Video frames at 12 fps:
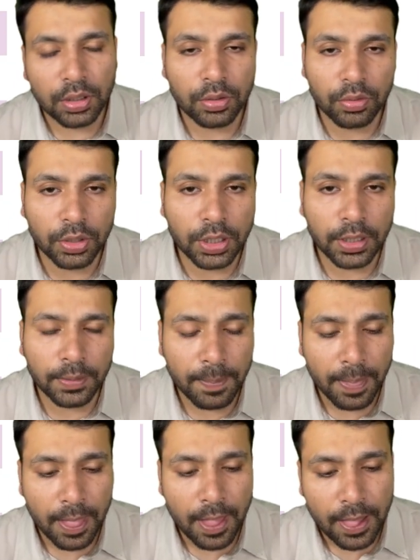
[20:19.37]
Okay.
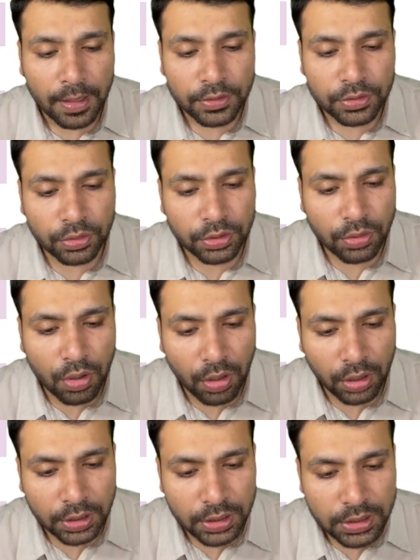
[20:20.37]
So in
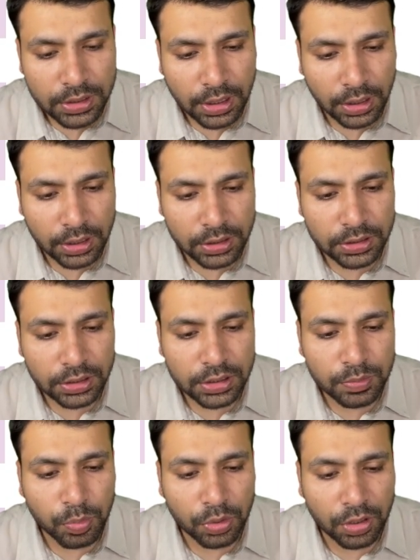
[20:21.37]
all these conditions,
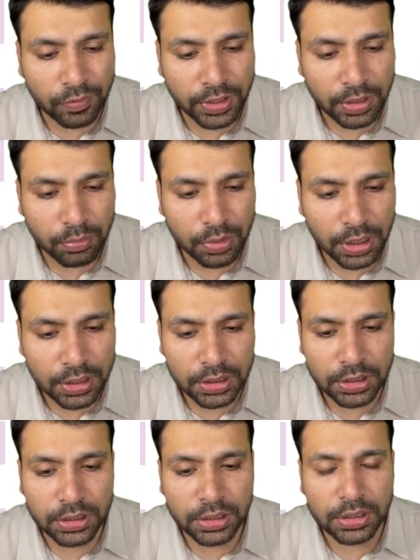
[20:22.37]
portal vein
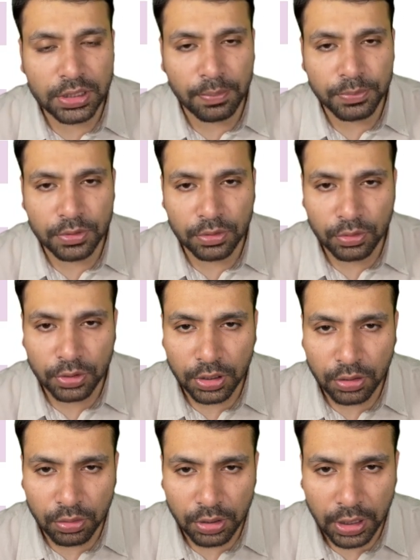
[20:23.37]
embolization is absolutely
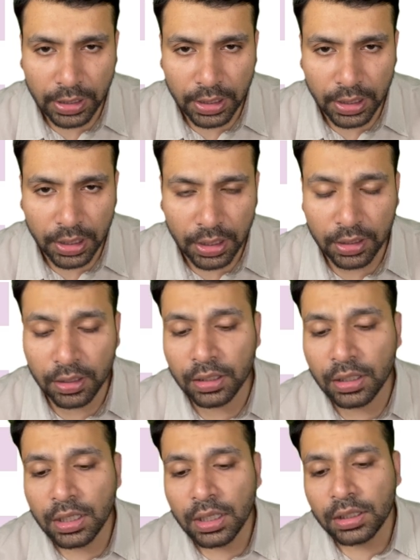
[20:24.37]
contraindicated.
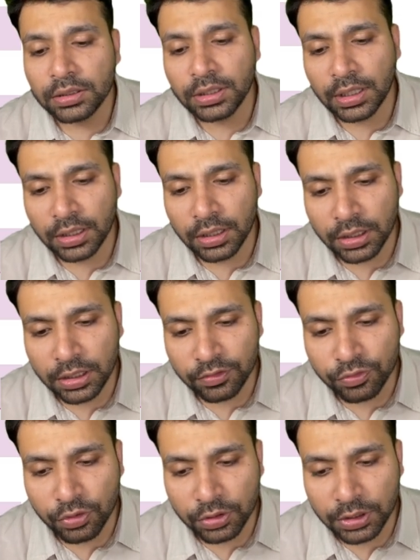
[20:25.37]
There are
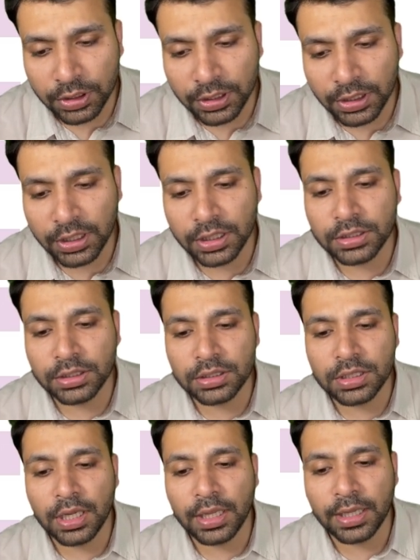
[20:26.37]
relative contraindications
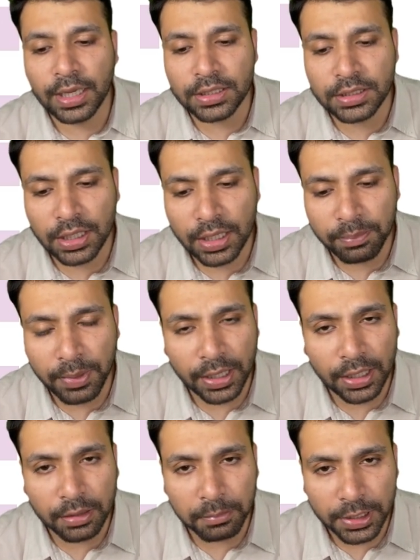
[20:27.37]
like
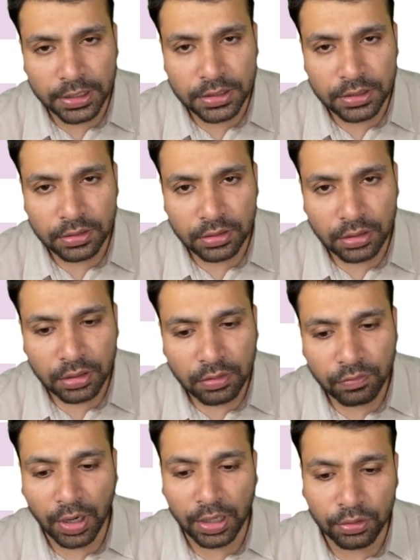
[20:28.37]
extrahepatic meds.
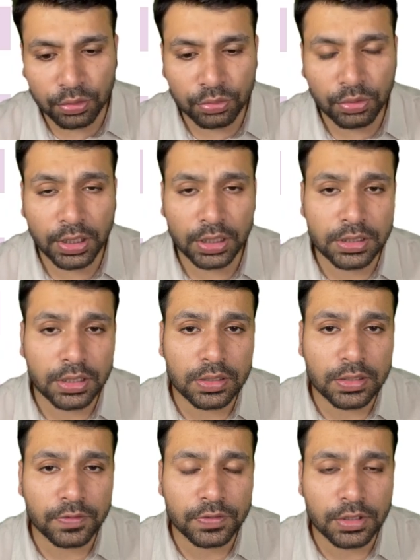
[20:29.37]
Why to do an
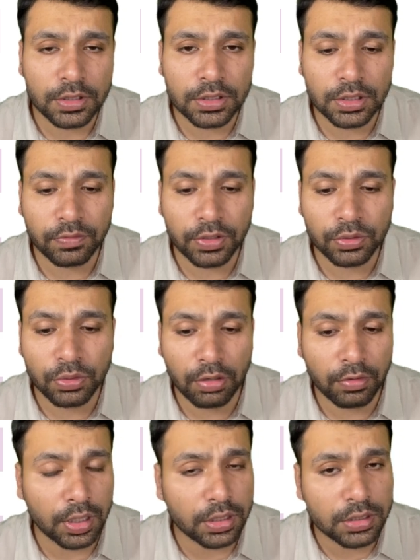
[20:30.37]
extensive surgery when you have
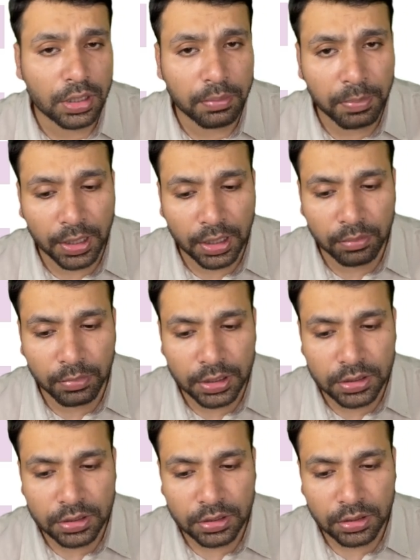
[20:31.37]
an extrahepatic meds?